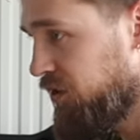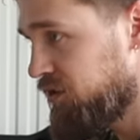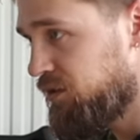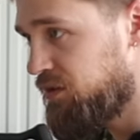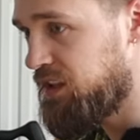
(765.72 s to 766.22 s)

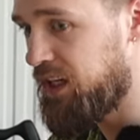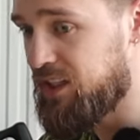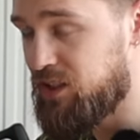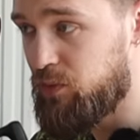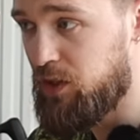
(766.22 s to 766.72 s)
also to the
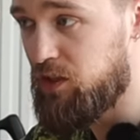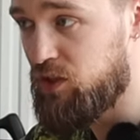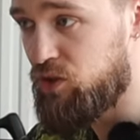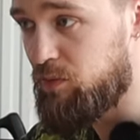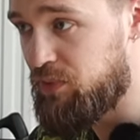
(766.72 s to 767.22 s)

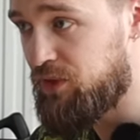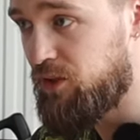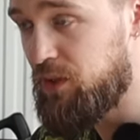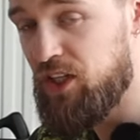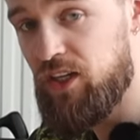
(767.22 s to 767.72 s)
S22
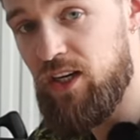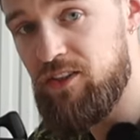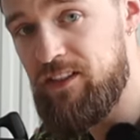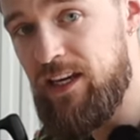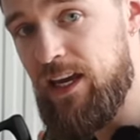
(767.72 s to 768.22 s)
Pro, which I got
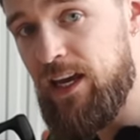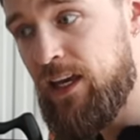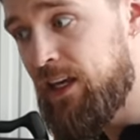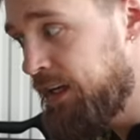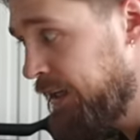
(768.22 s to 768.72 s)
today.
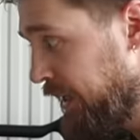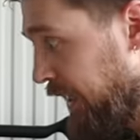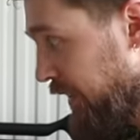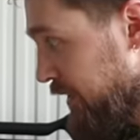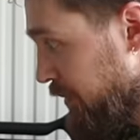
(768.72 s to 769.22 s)

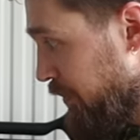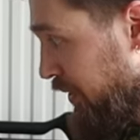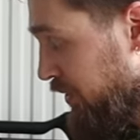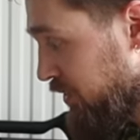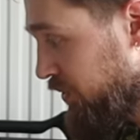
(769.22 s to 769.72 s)
And at some
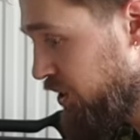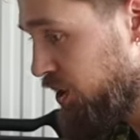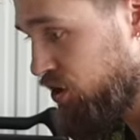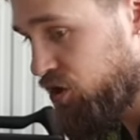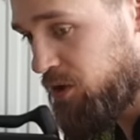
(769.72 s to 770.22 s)
point also
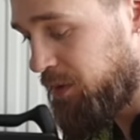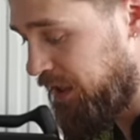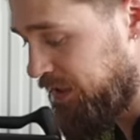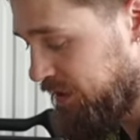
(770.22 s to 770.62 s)
the Sherman S.